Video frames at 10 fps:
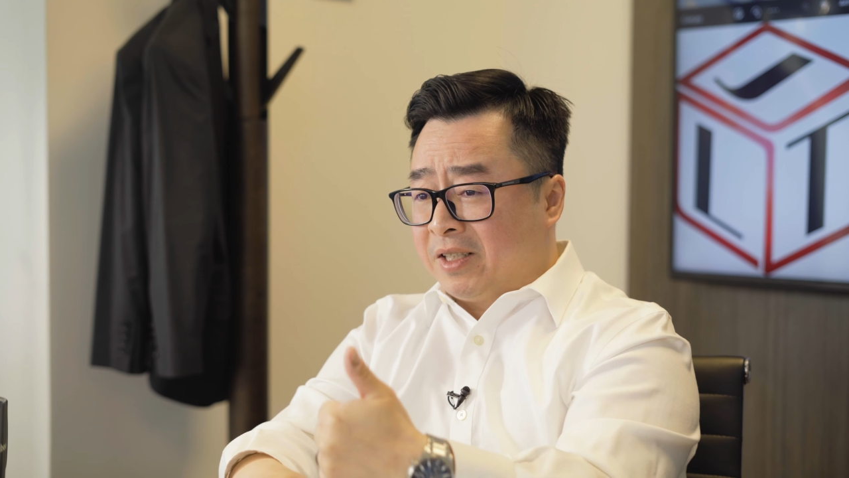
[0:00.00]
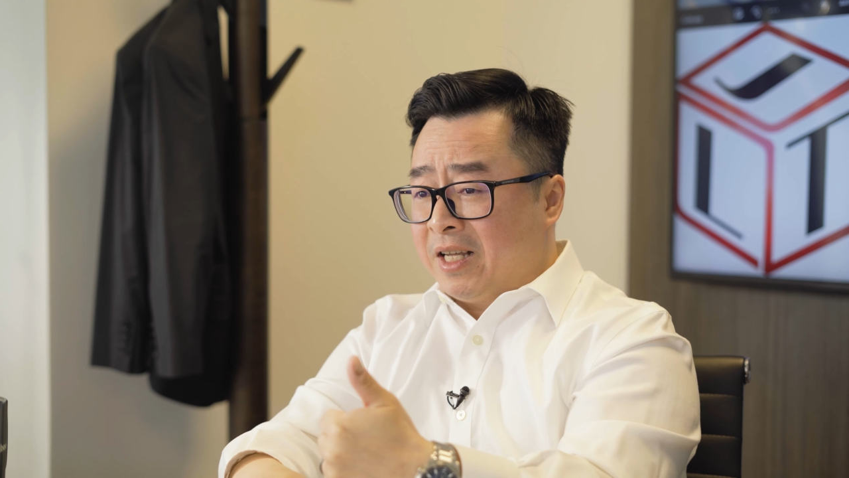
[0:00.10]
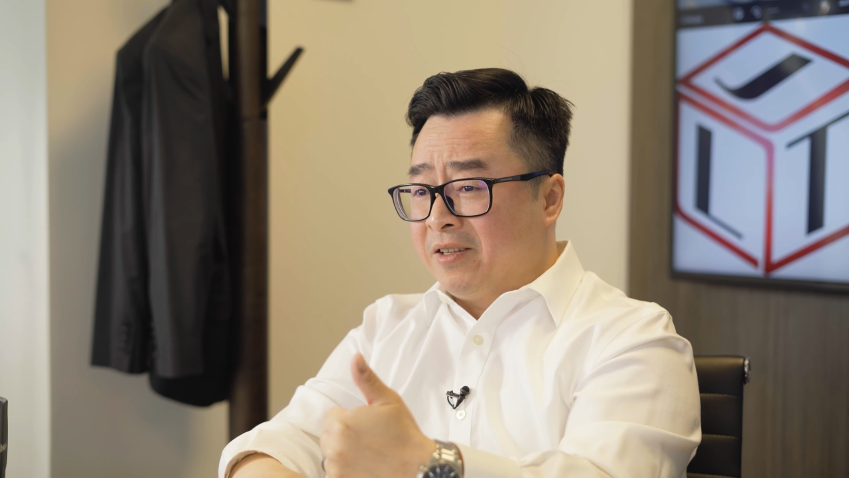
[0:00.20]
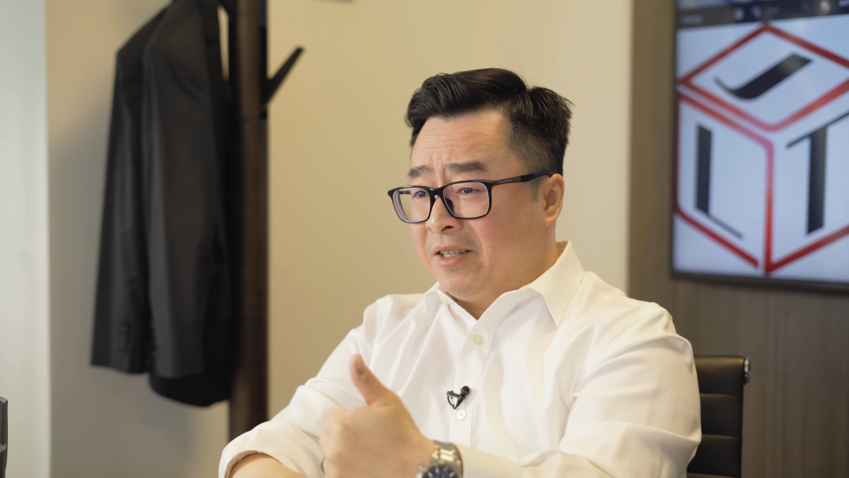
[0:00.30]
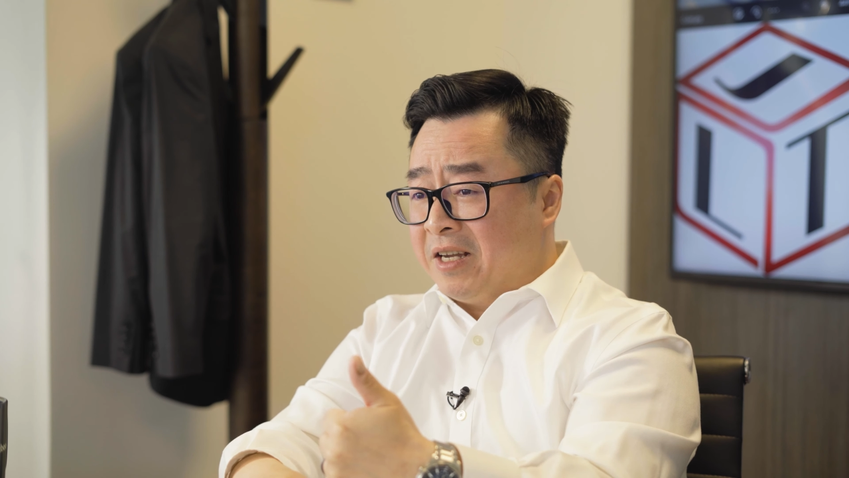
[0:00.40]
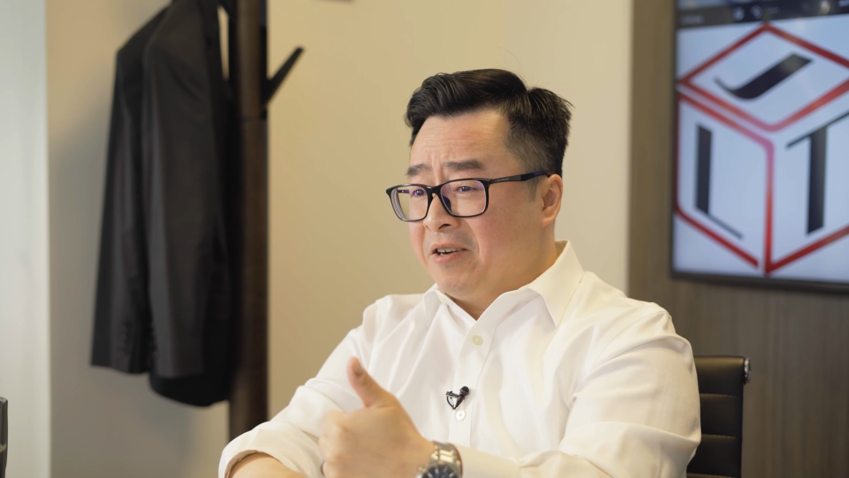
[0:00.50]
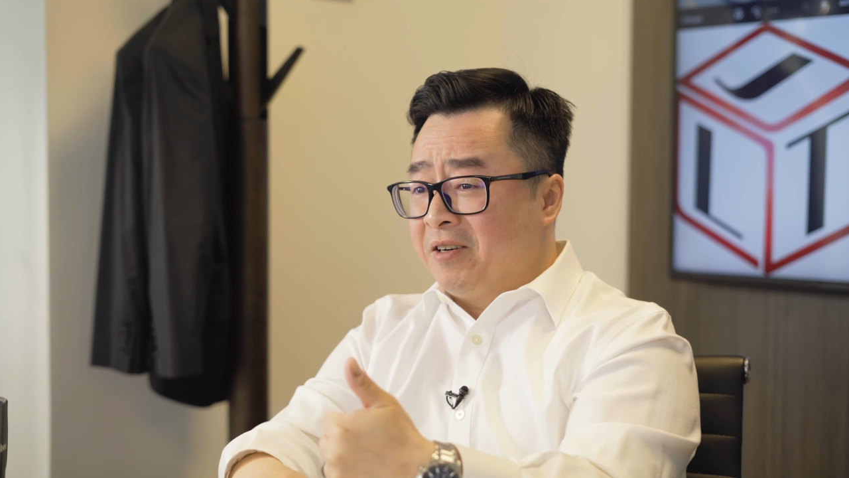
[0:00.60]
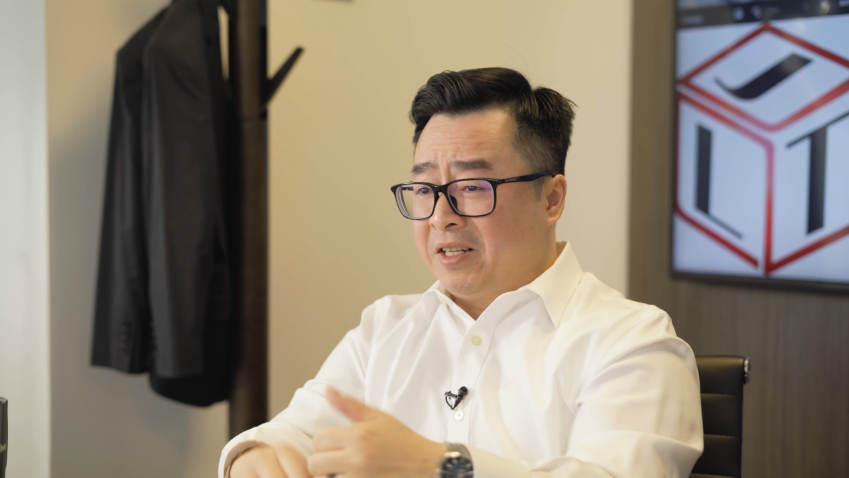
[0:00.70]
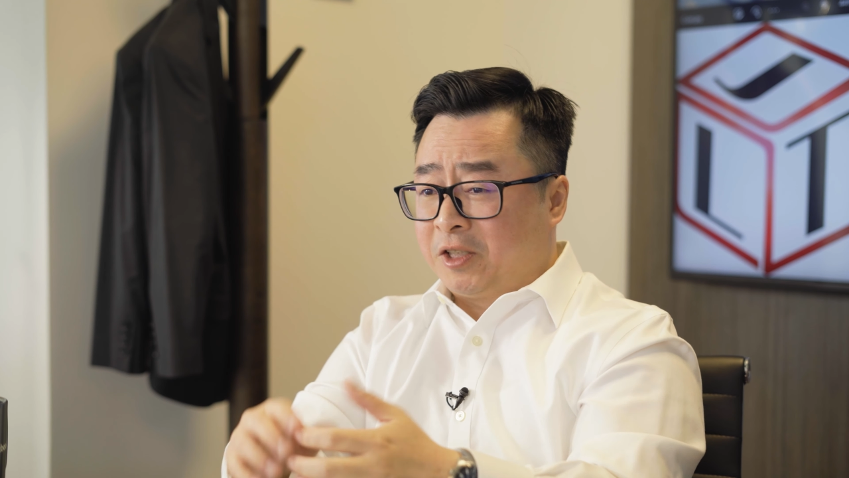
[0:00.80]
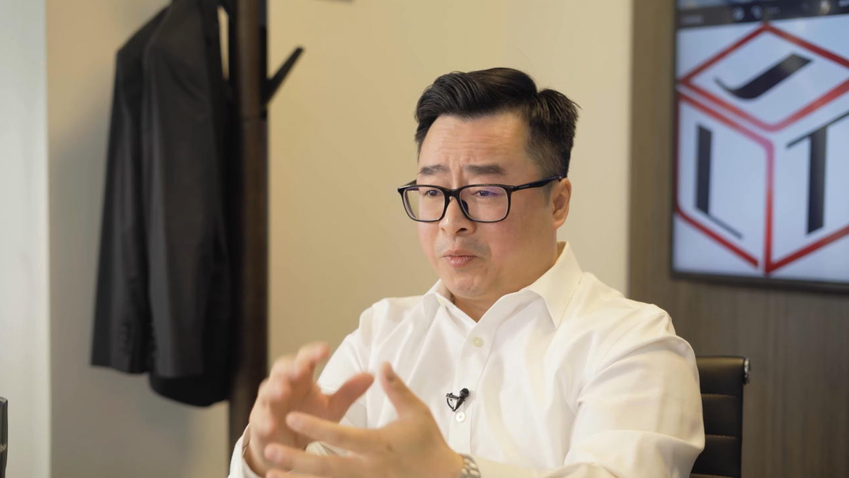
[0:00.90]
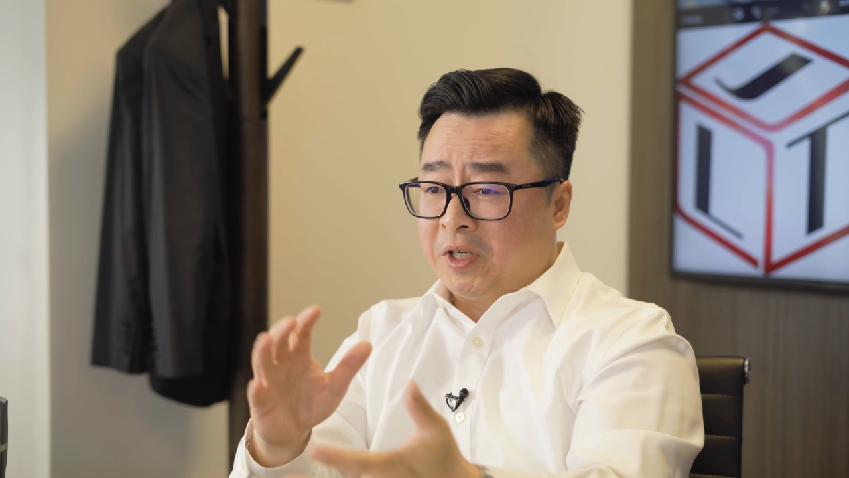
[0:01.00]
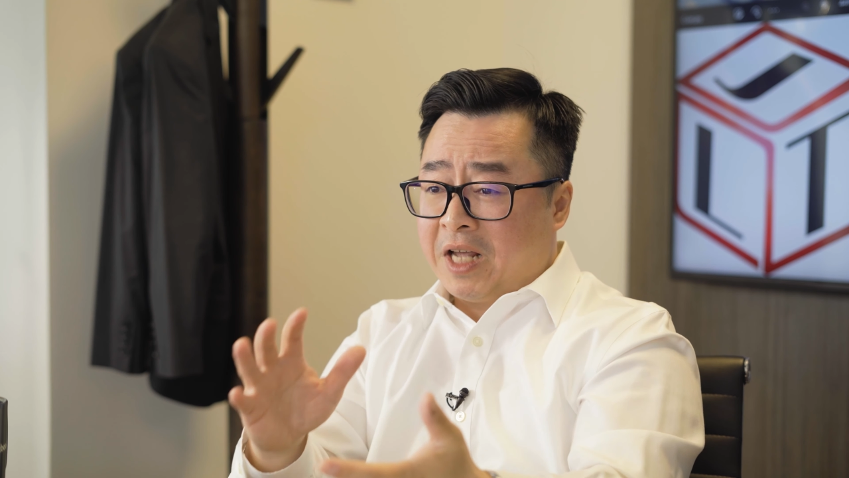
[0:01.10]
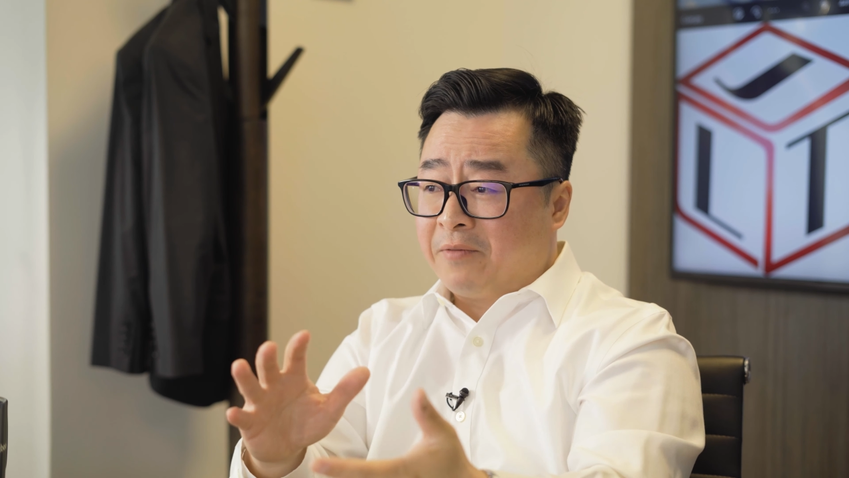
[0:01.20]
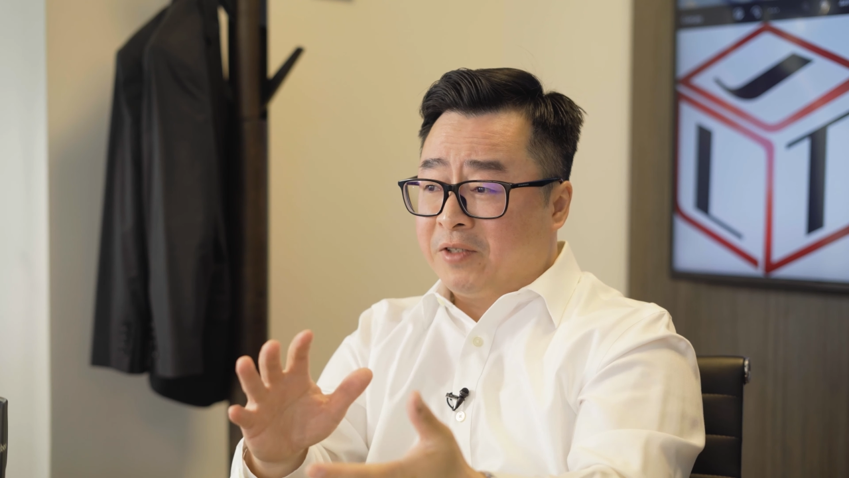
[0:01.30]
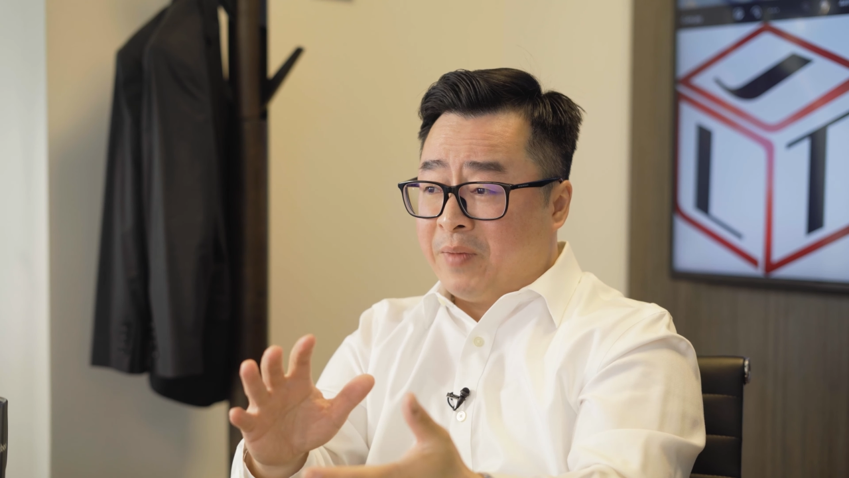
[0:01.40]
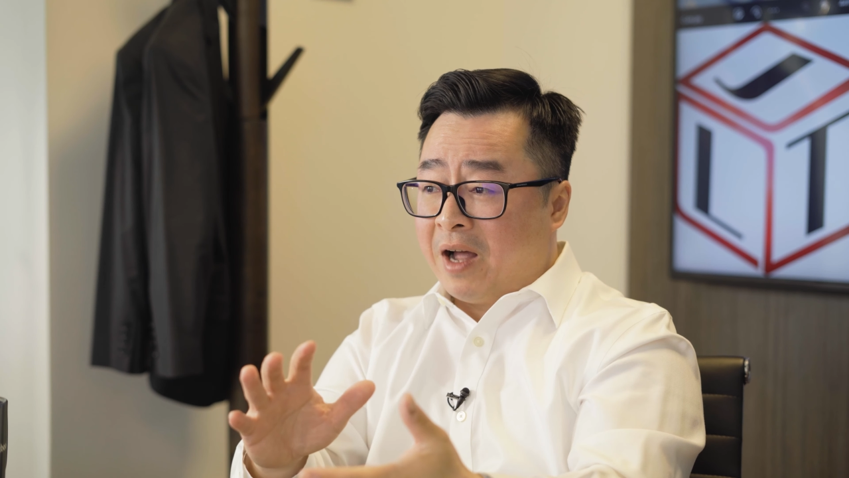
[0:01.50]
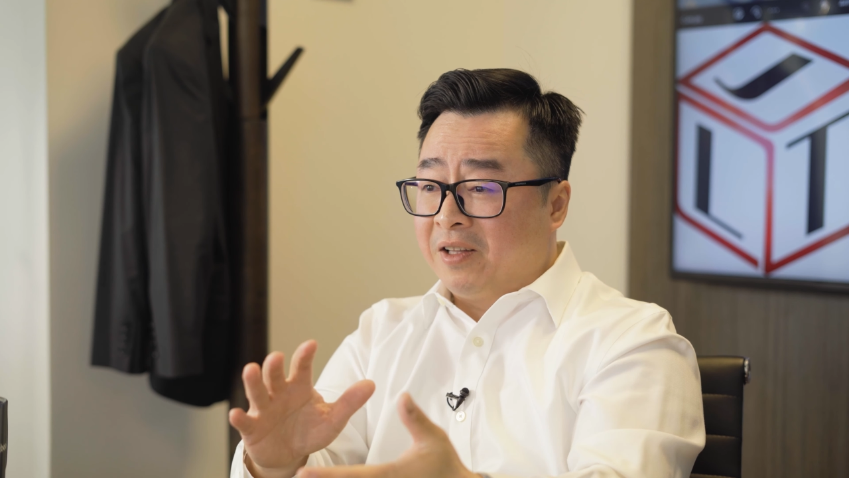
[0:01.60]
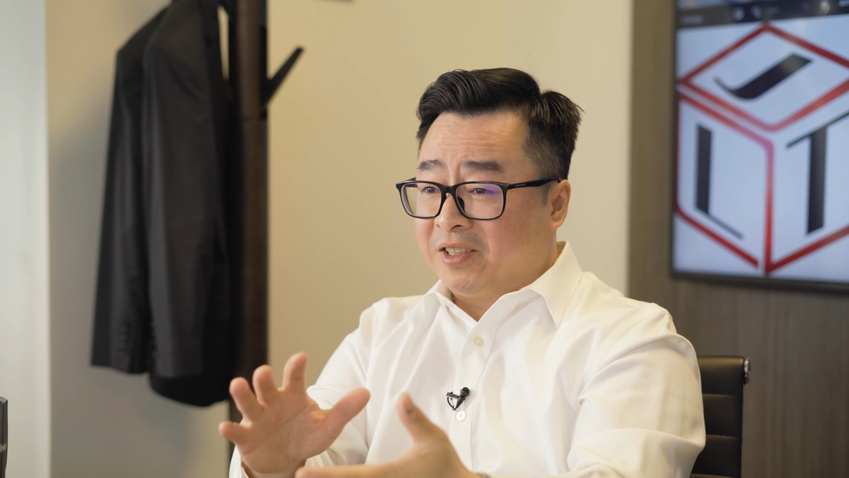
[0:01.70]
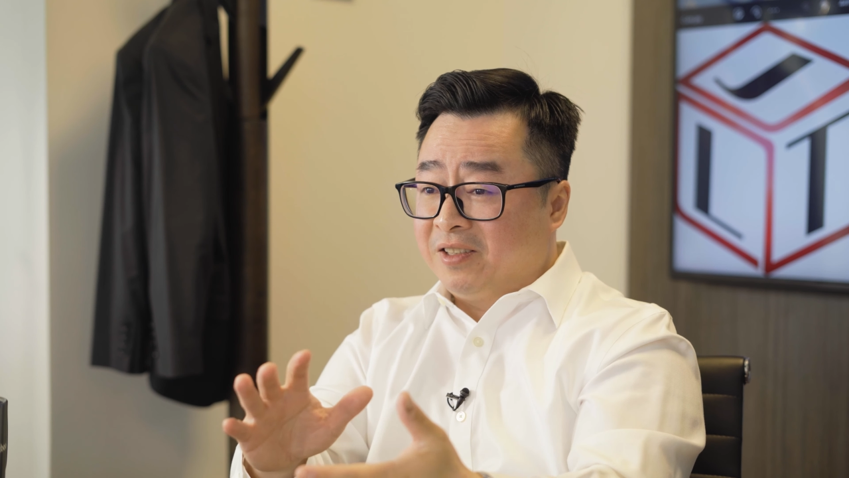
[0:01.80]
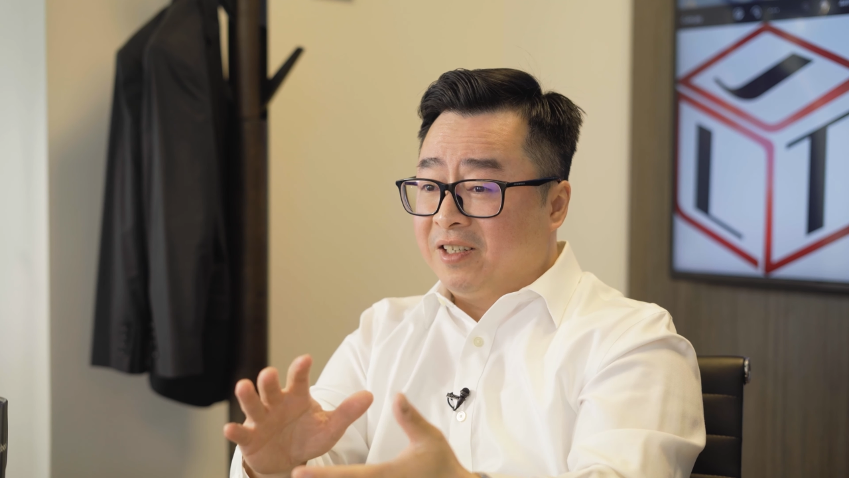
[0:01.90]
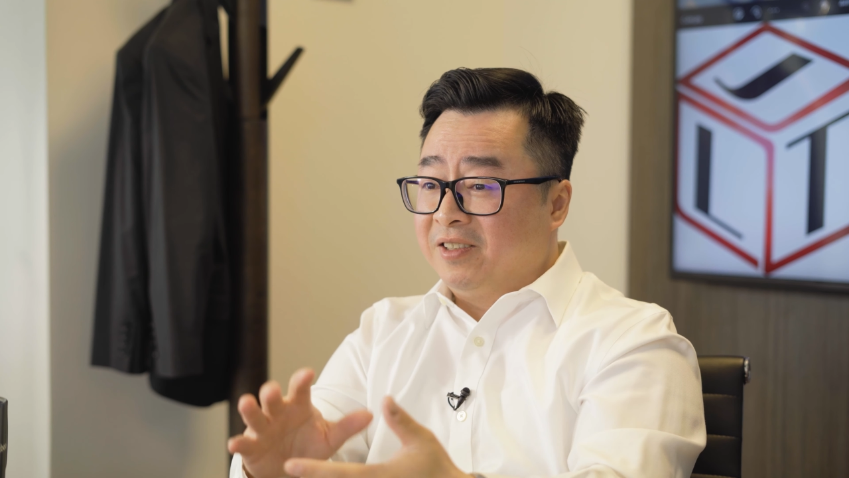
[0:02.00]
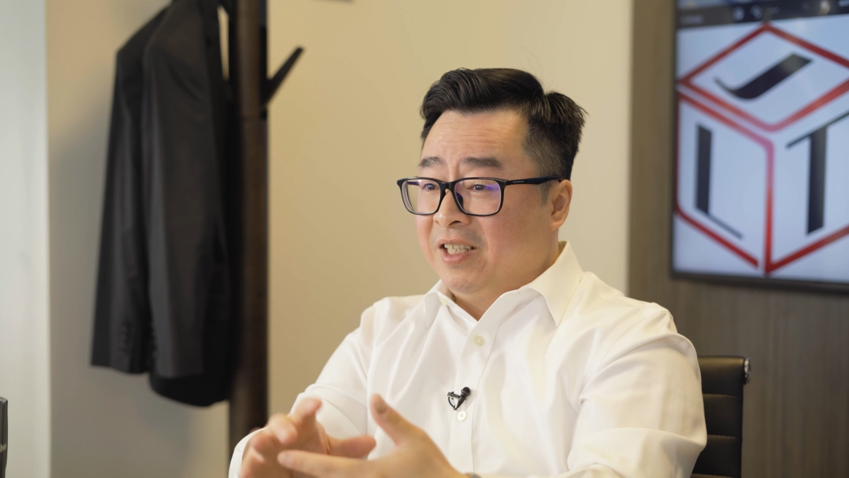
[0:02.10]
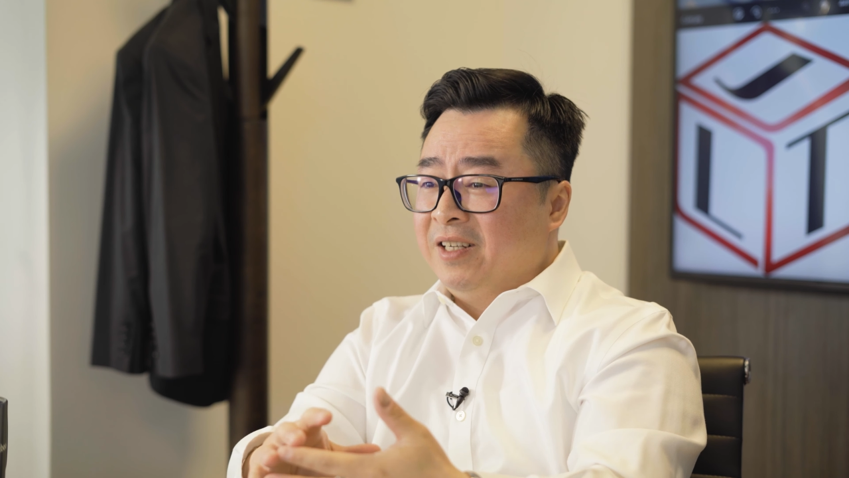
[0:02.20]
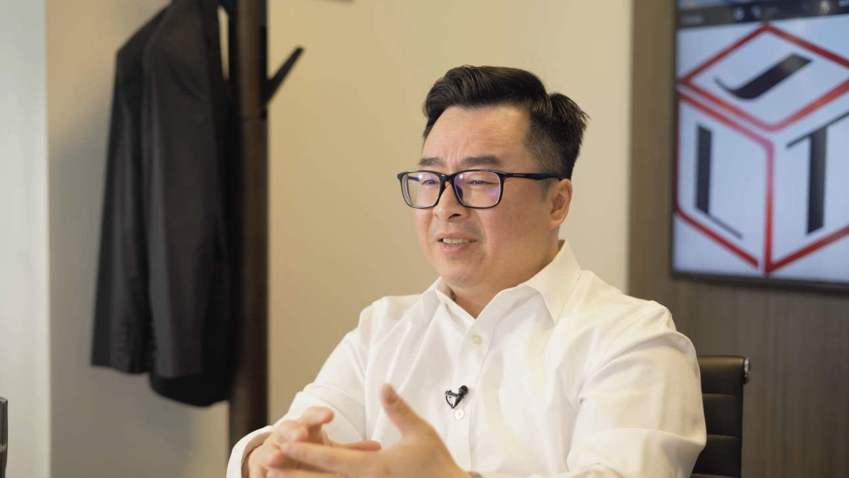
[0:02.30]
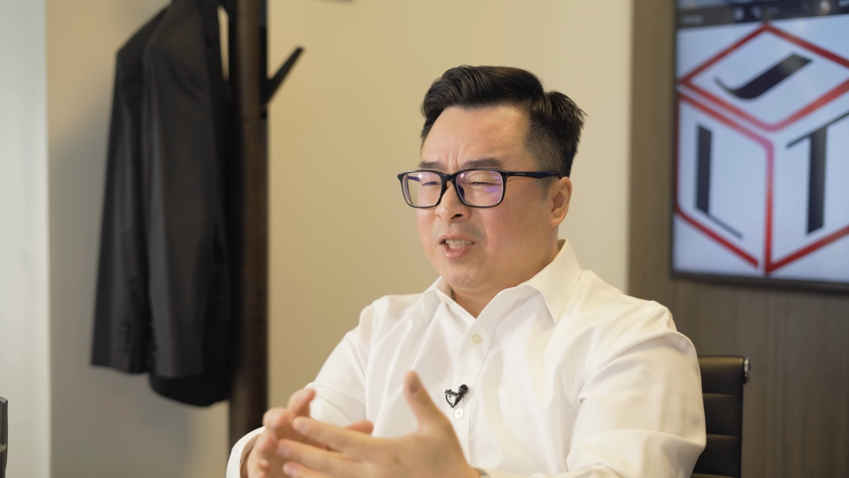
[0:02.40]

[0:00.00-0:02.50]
at the end of the year and there's a pretty hefty balance in there,